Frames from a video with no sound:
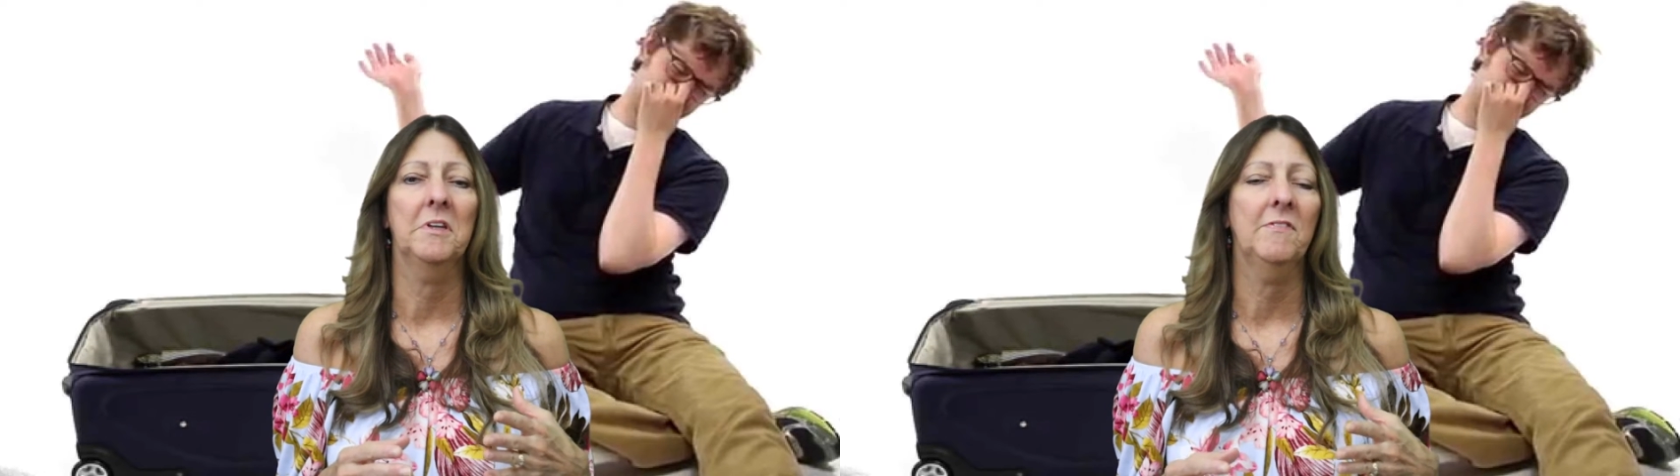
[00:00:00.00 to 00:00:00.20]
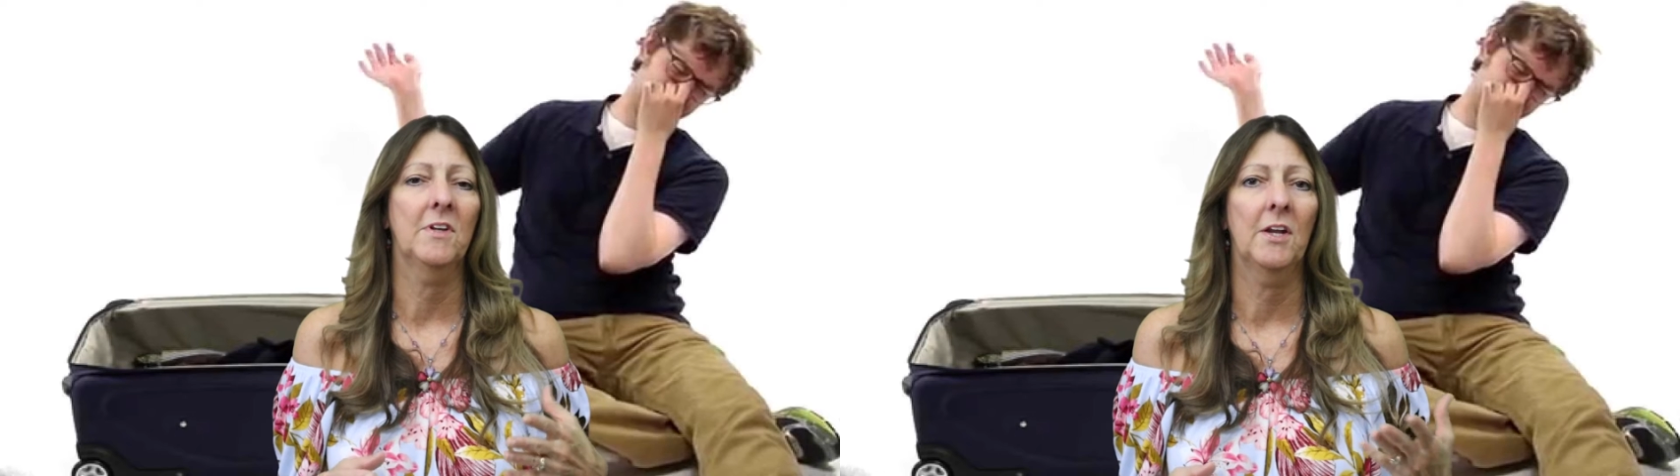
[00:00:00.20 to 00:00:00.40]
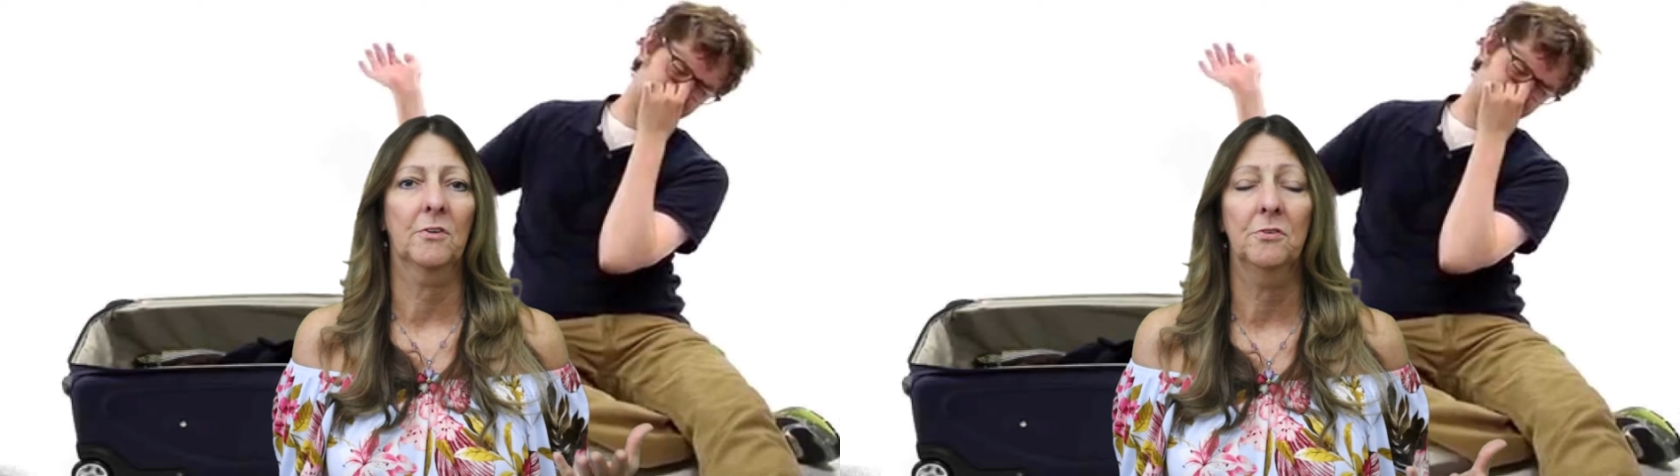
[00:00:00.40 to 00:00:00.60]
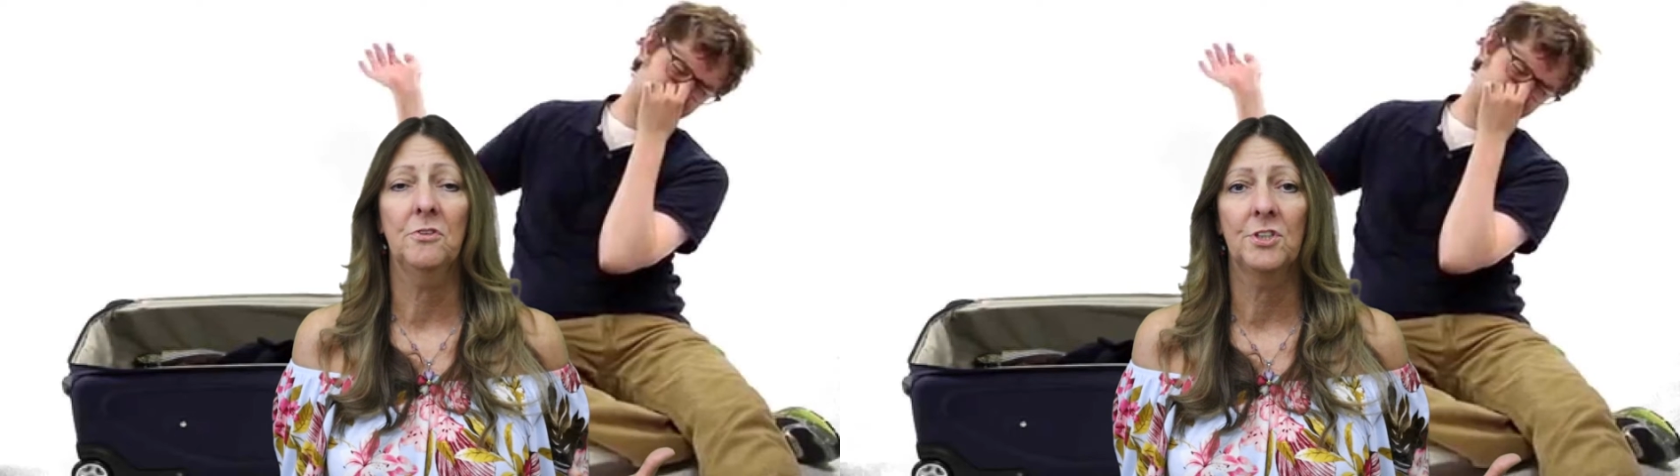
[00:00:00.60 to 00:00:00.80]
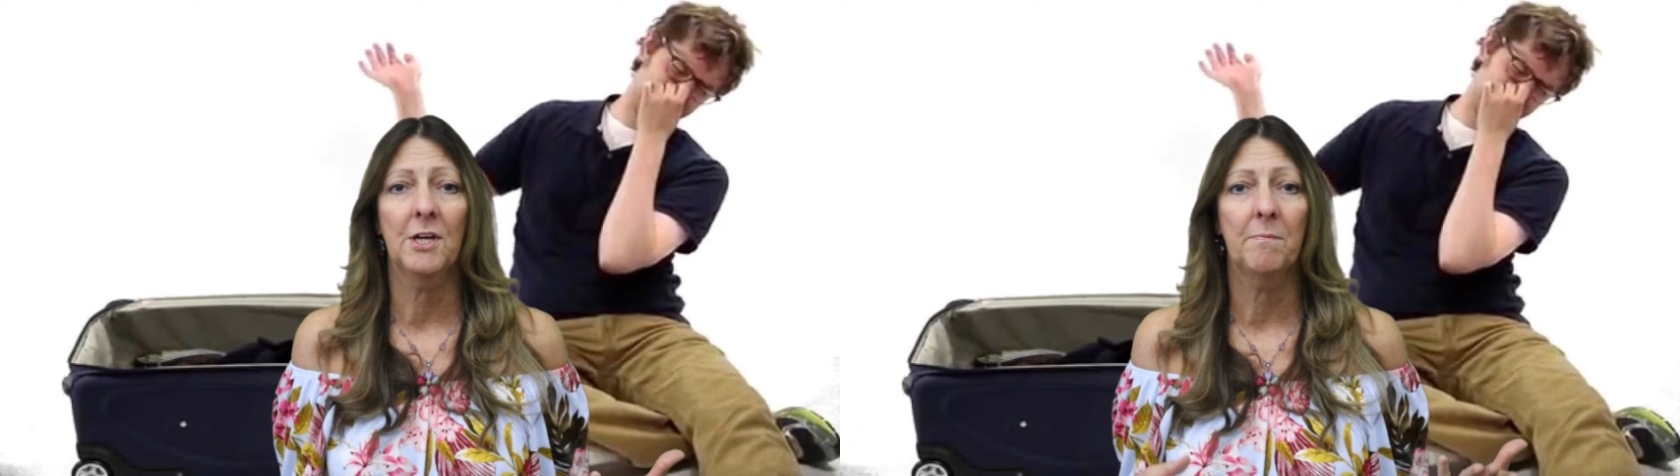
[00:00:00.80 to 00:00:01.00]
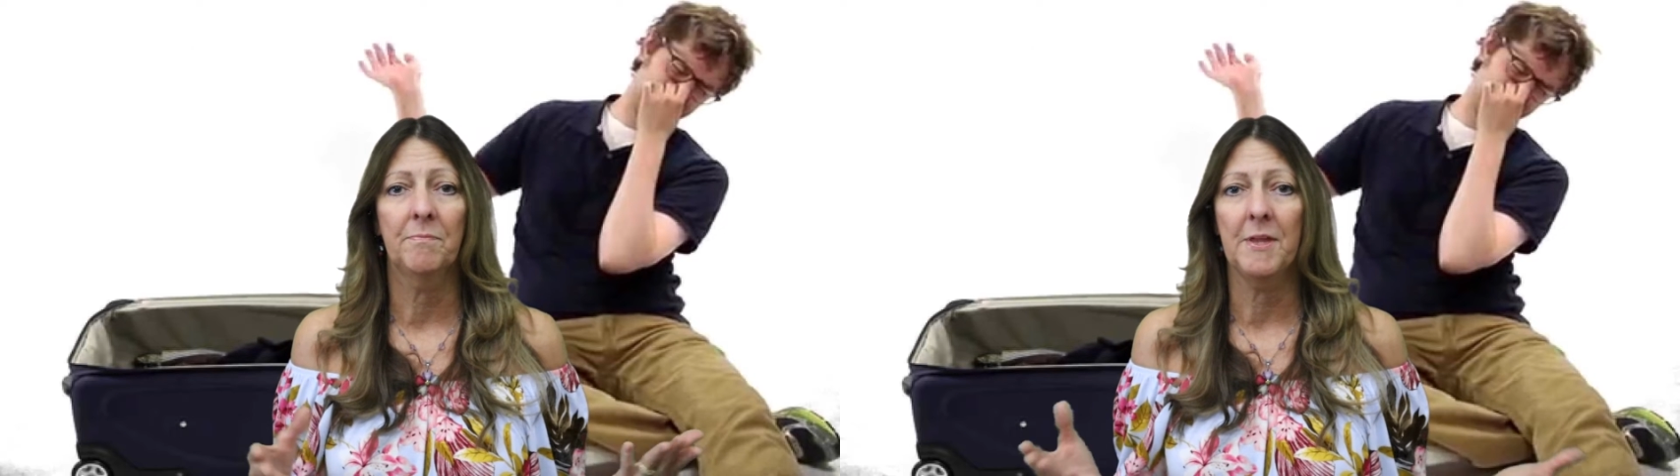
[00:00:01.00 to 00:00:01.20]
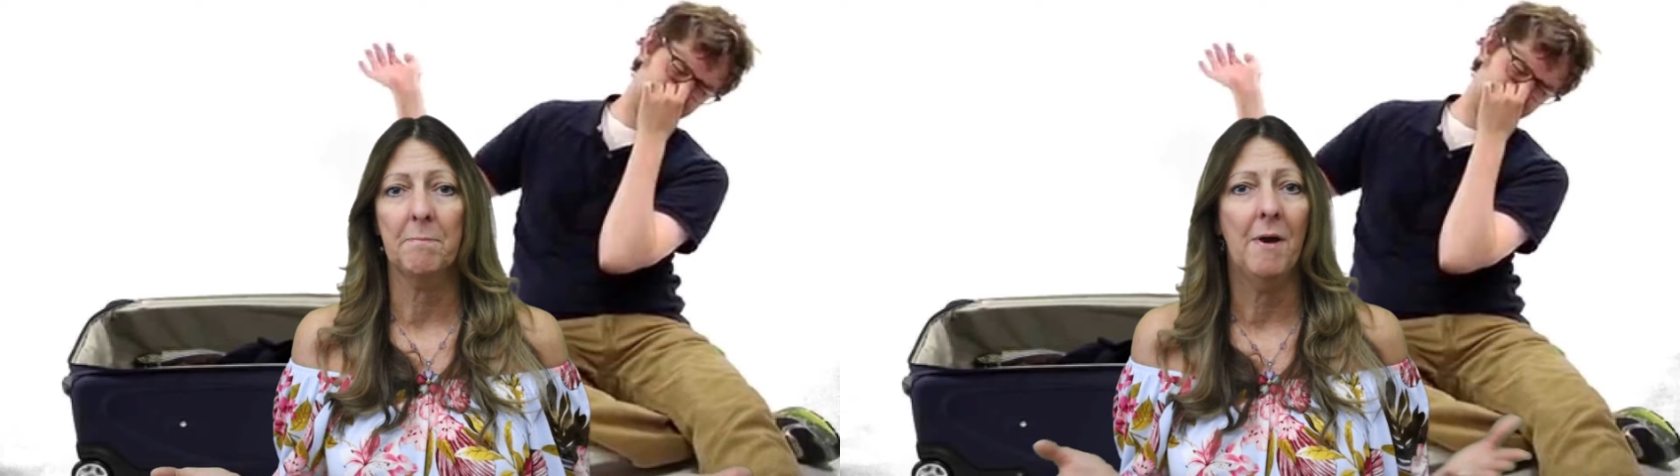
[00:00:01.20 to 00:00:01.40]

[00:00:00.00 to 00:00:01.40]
even on a cruise ship, they